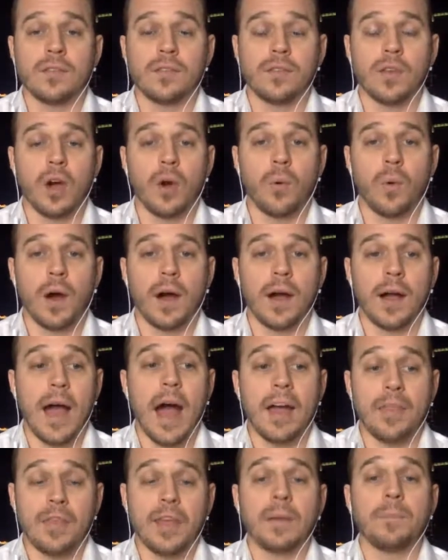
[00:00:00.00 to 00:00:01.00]
So
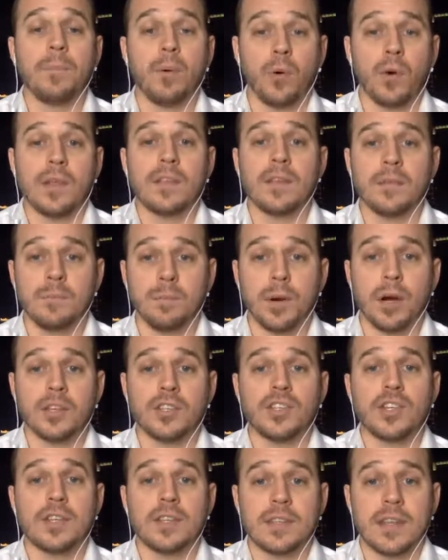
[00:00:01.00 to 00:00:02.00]
I think points in
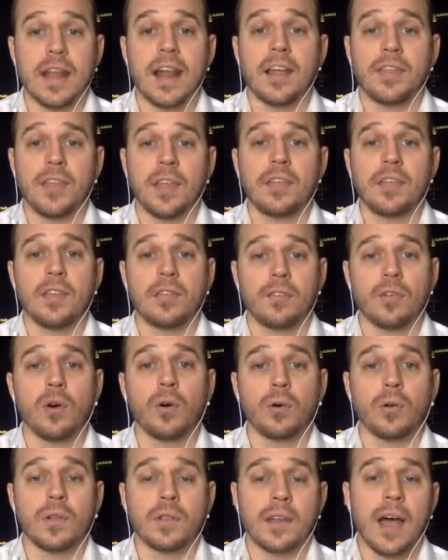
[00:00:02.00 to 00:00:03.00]
bunches, and I think this
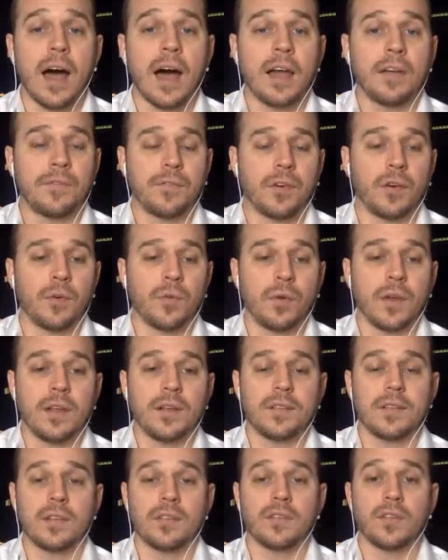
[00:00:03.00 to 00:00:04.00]
total is high for a
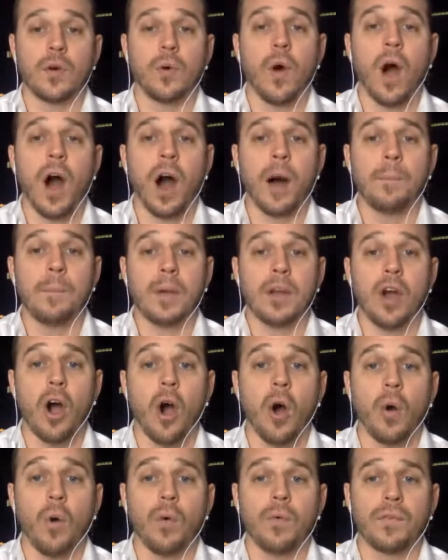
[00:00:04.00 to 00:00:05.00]
reason. So up and
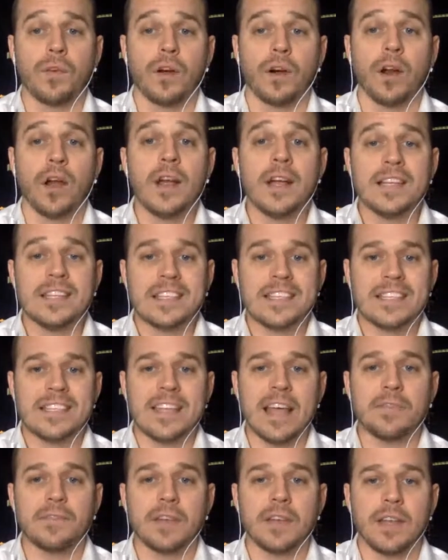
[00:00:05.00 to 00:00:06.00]
over
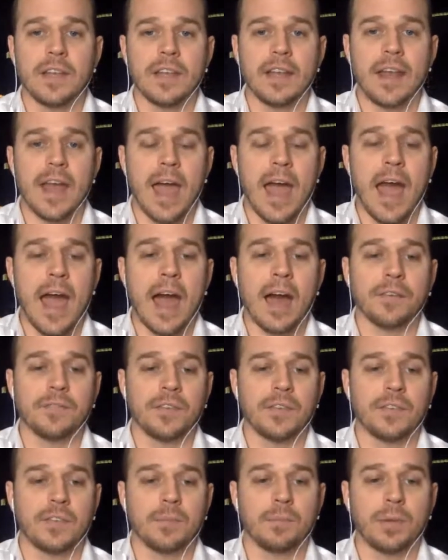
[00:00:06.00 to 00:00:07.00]
70.5
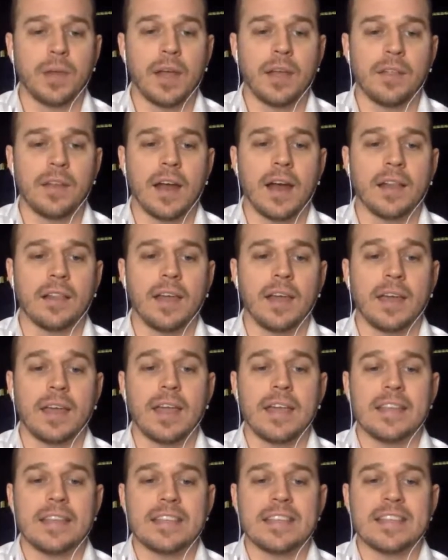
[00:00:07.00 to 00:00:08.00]
is the play that I like
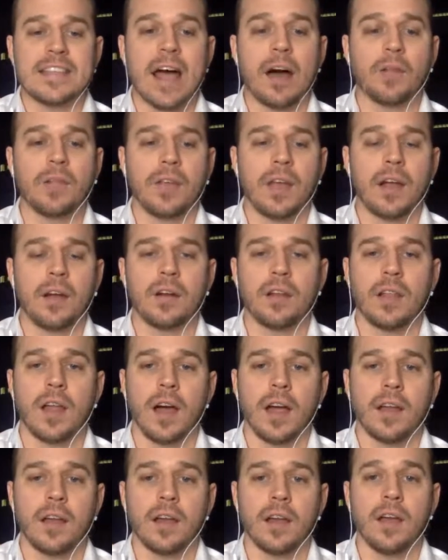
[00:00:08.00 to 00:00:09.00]
in South
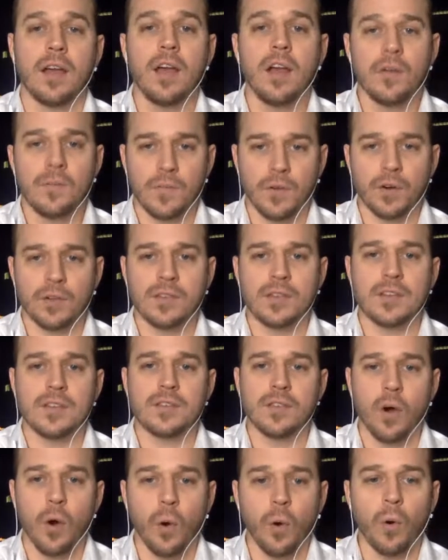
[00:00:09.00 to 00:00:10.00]
Carolina
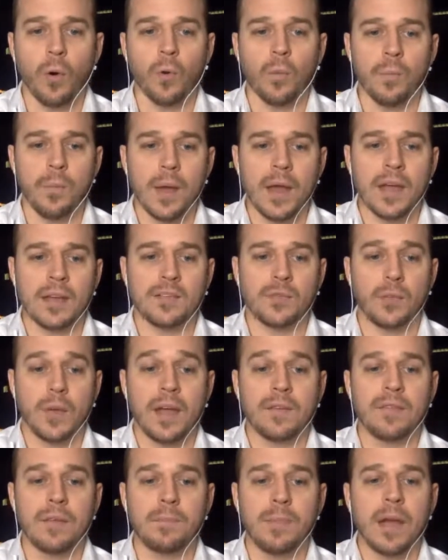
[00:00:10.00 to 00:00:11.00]
versus Ole Miss. We
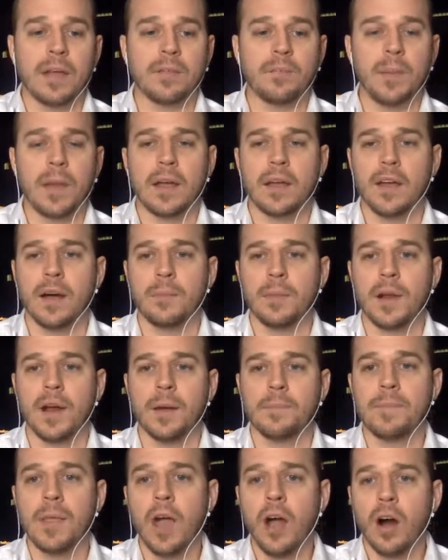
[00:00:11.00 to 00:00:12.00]
have the best bet coming
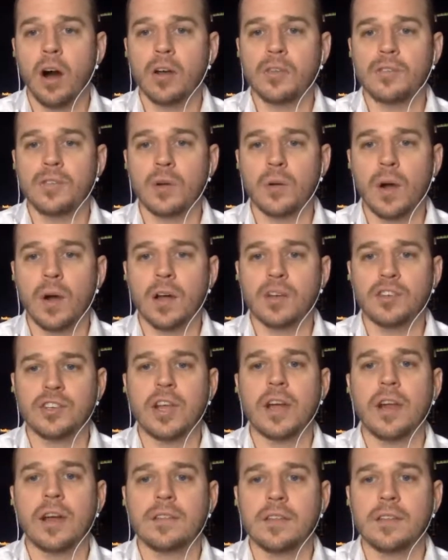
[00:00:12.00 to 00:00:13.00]
up. Also,
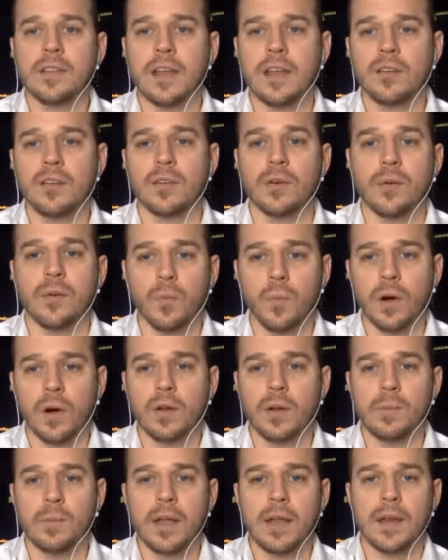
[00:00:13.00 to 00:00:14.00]
shout out to Daniel.
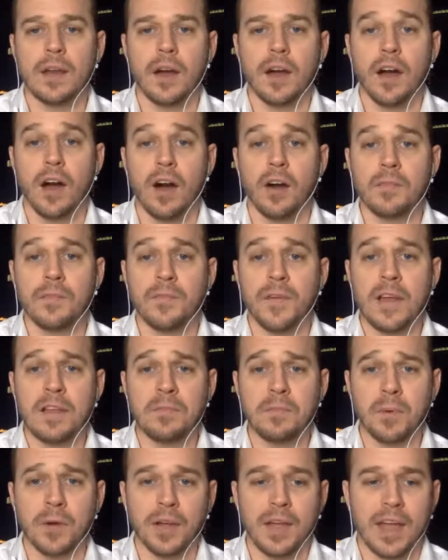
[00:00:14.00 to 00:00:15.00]
Welcome in on
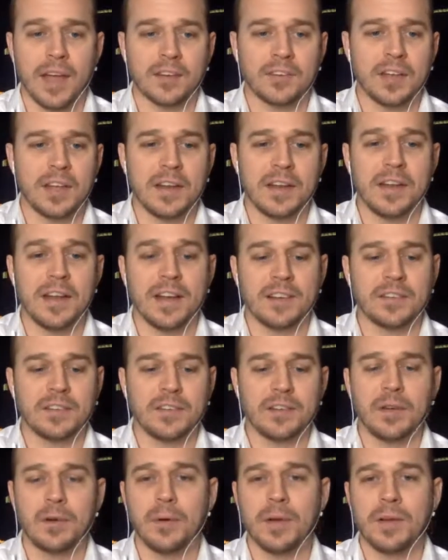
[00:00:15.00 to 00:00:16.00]
Facebook, actually. I didn't
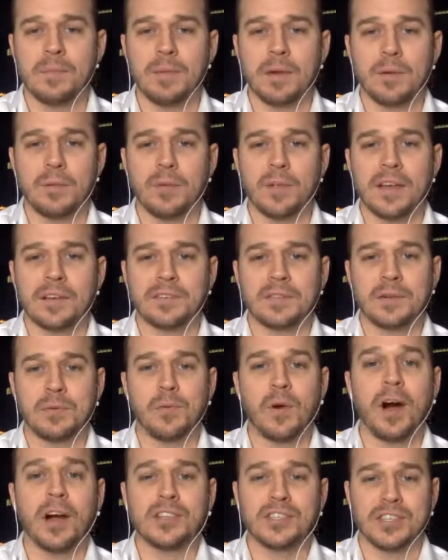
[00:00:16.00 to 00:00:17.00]
actually know anybody was actually
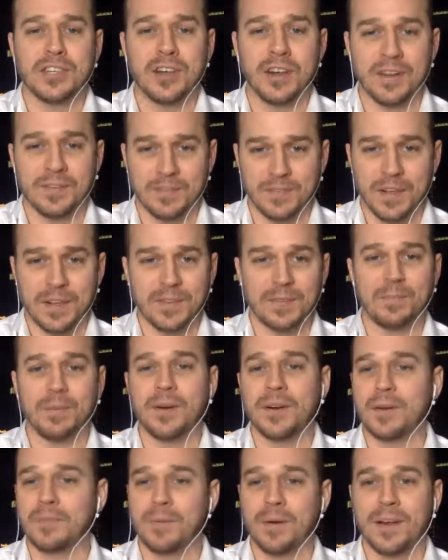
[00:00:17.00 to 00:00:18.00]
watching on
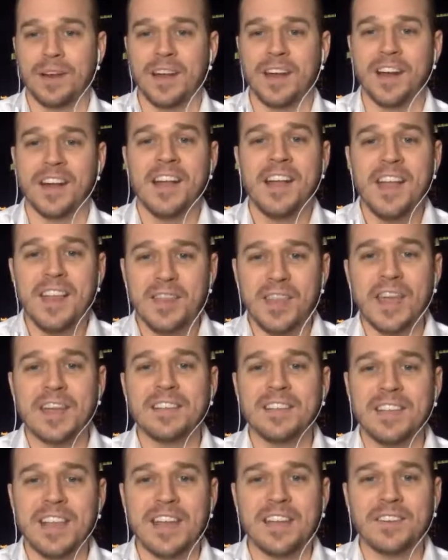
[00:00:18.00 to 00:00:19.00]
Facebook. But
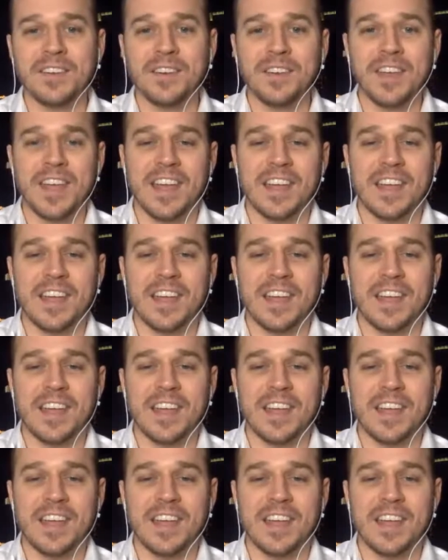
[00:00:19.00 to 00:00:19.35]
thanks, Daniel.